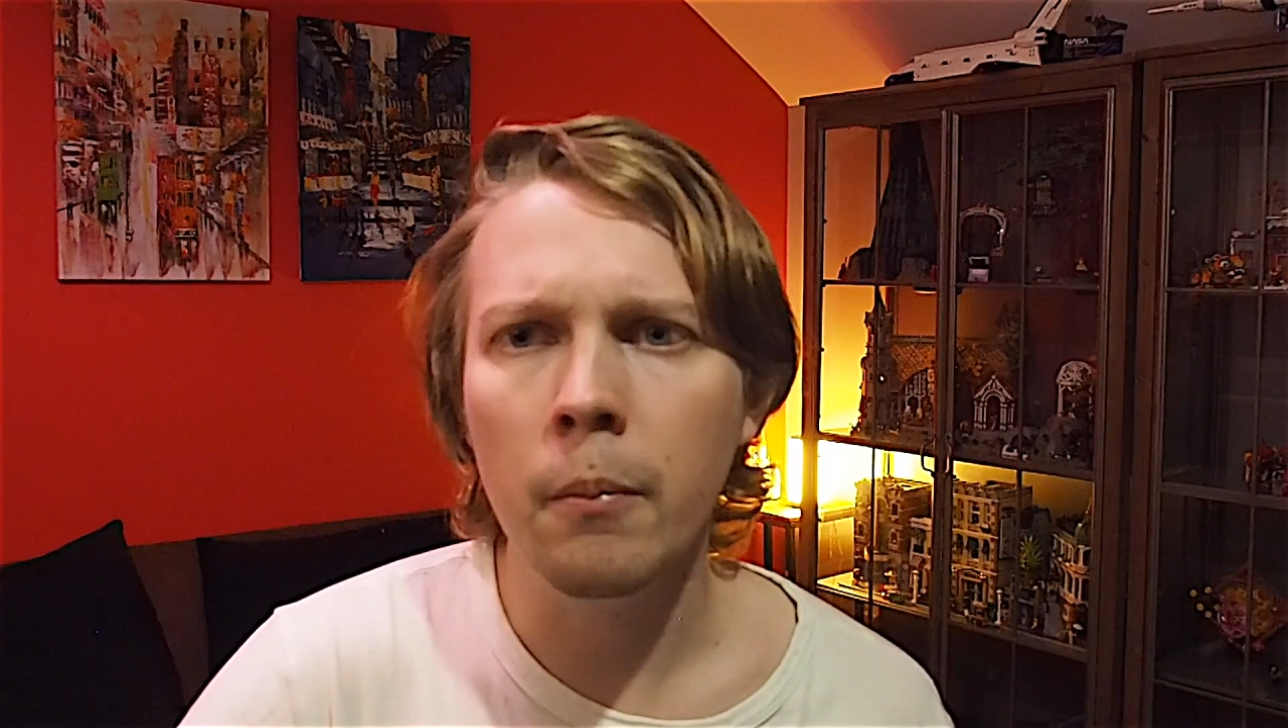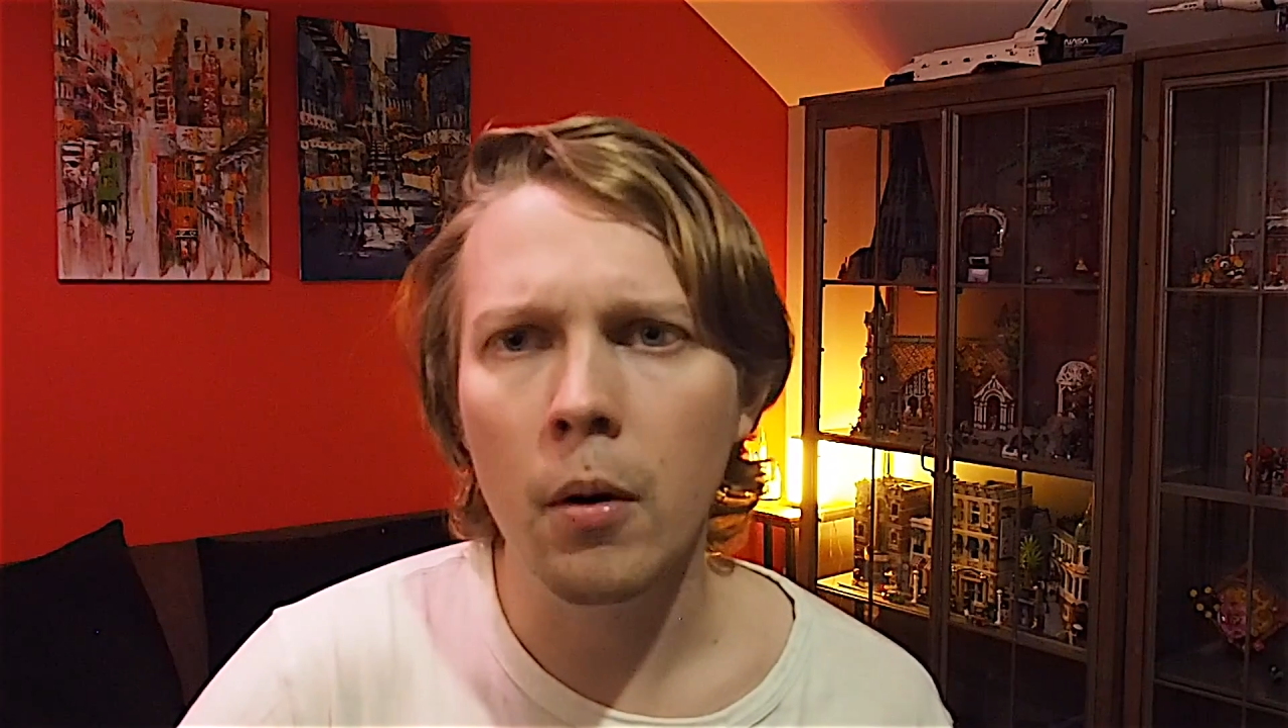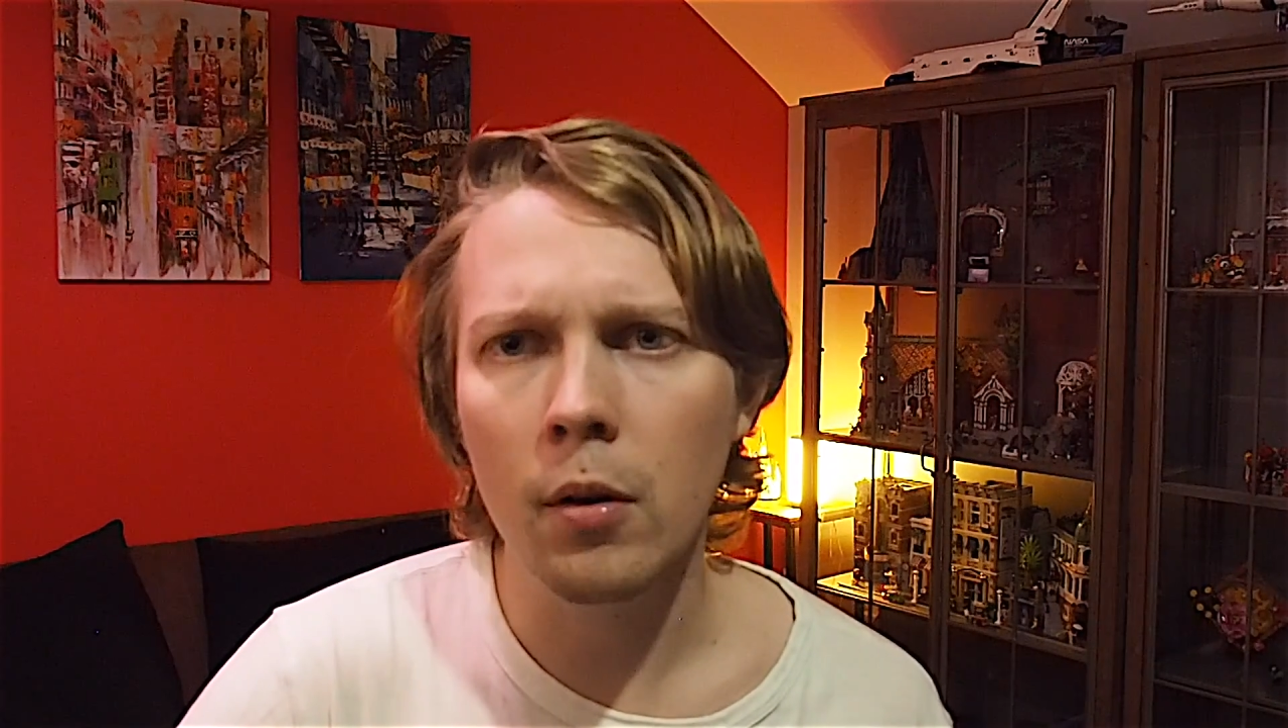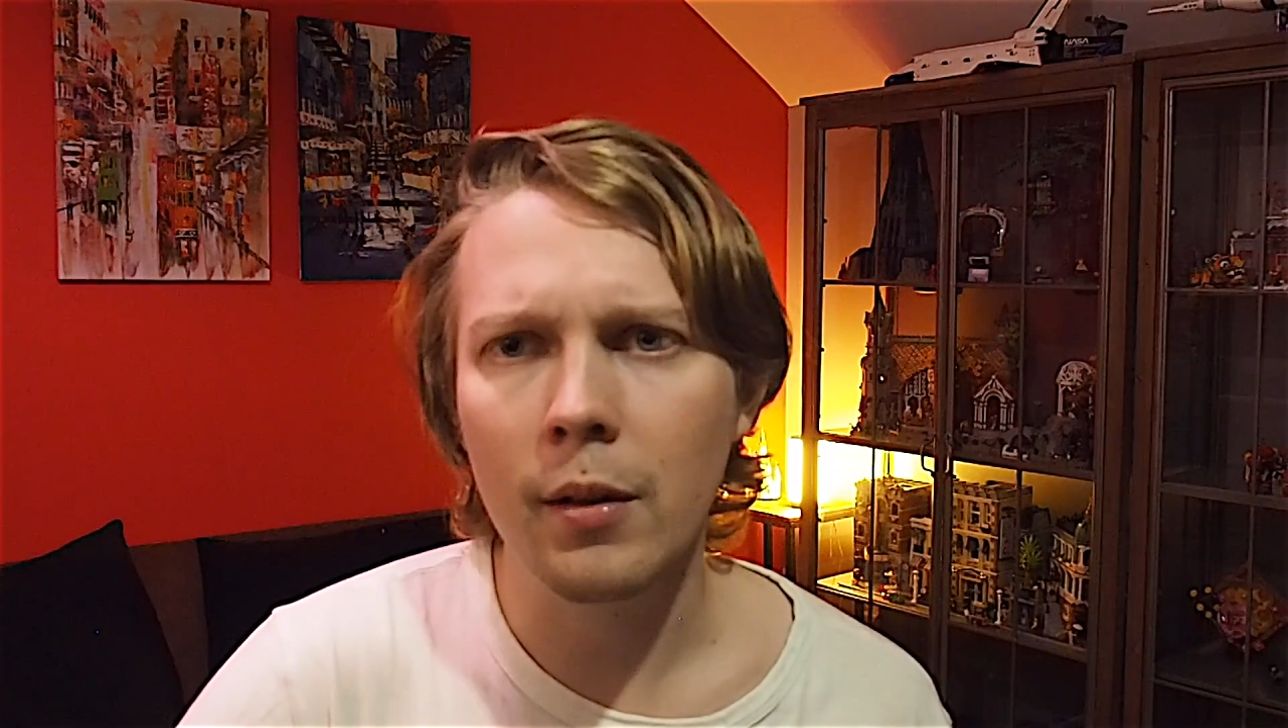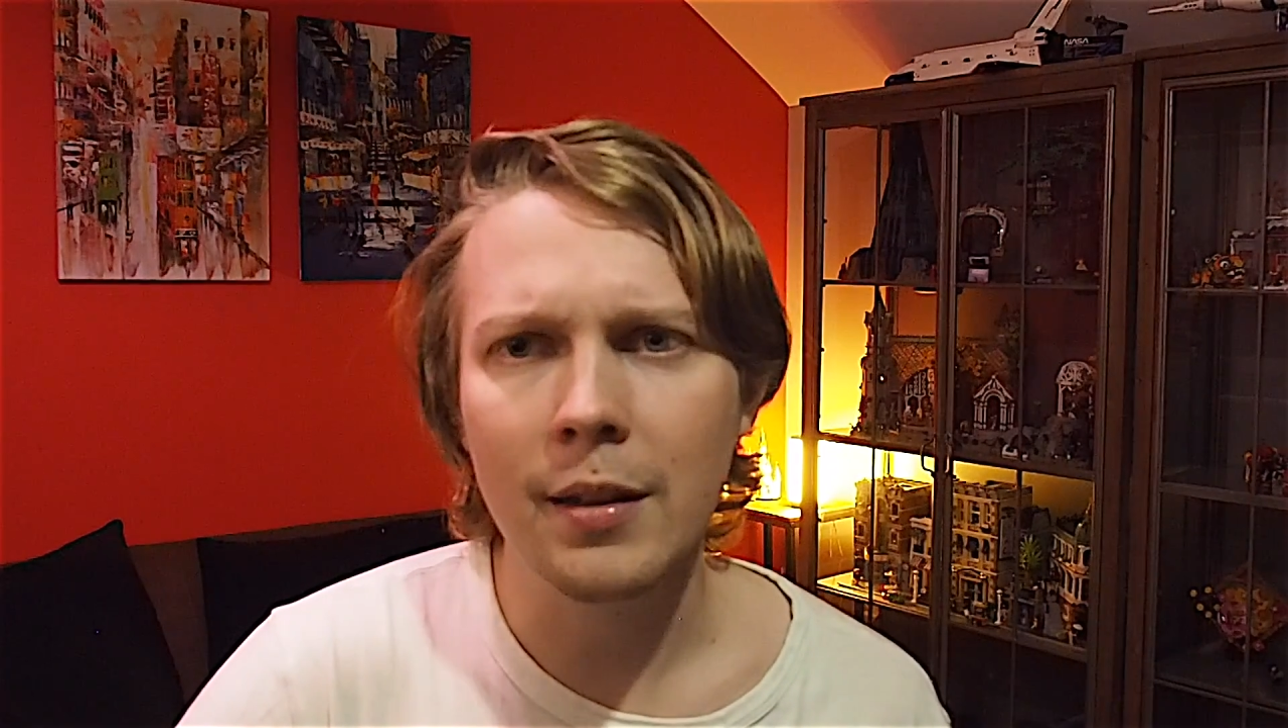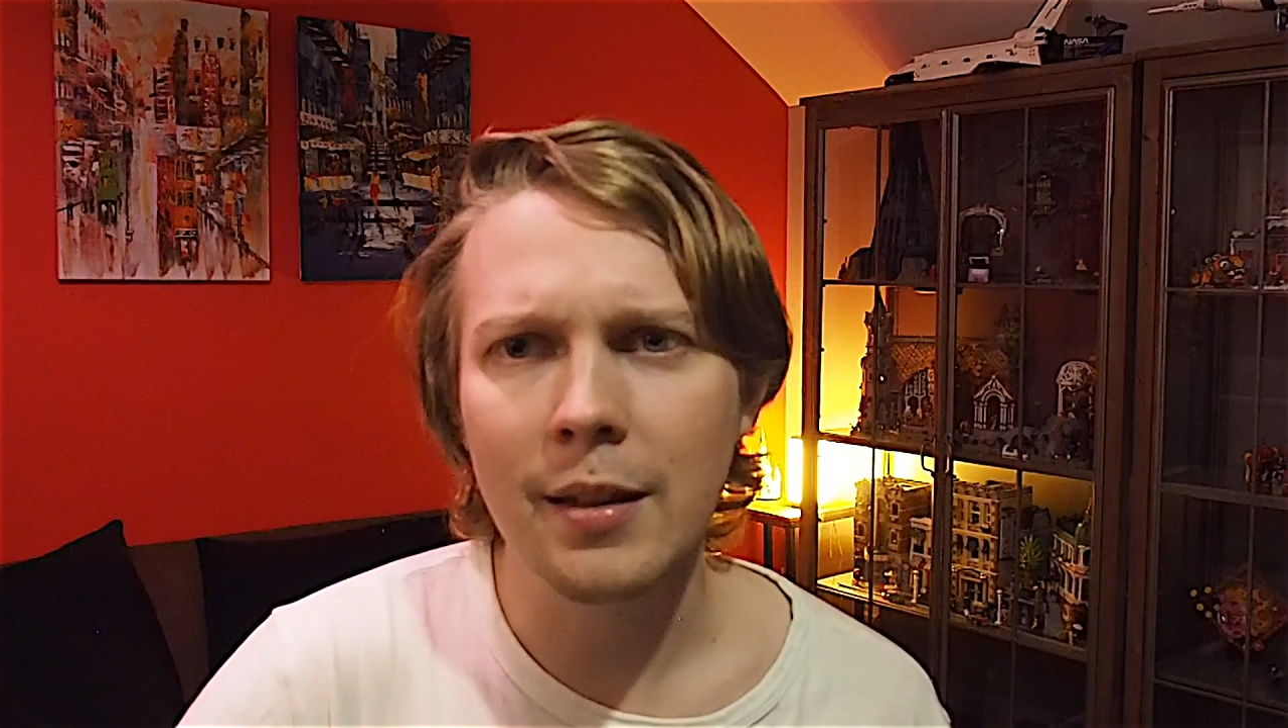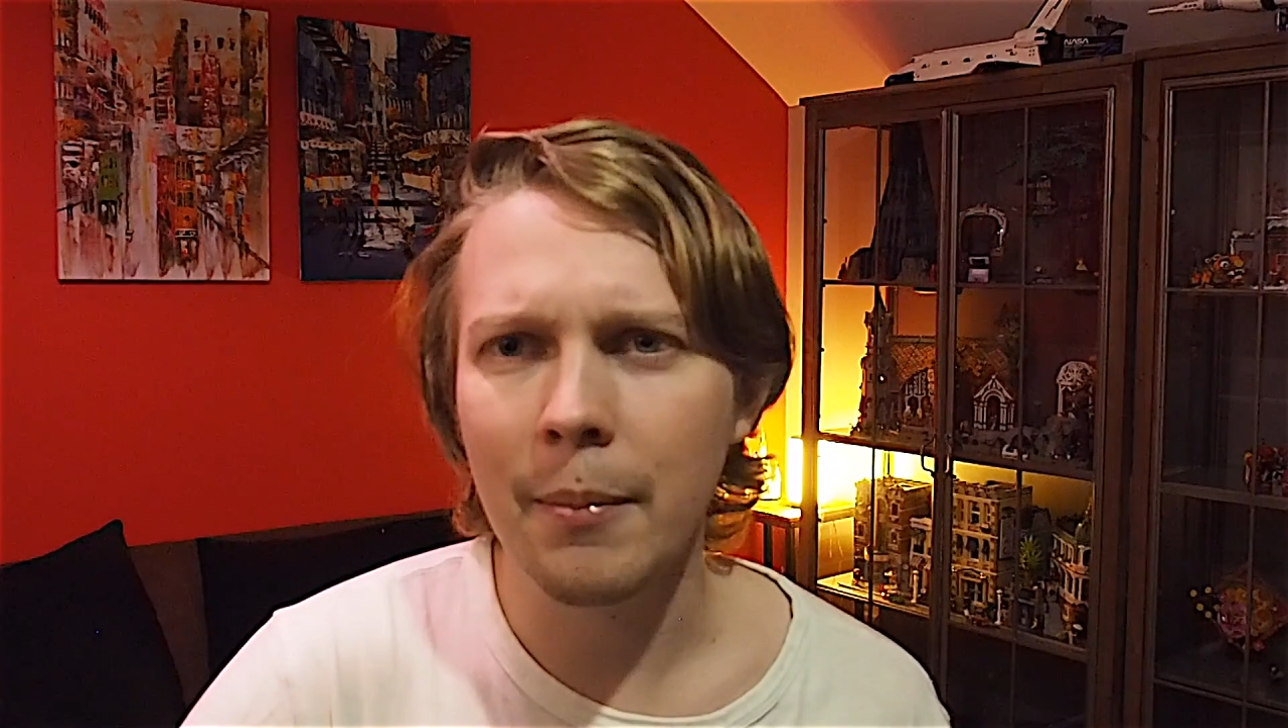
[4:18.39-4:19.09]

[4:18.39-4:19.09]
Mona Lisa.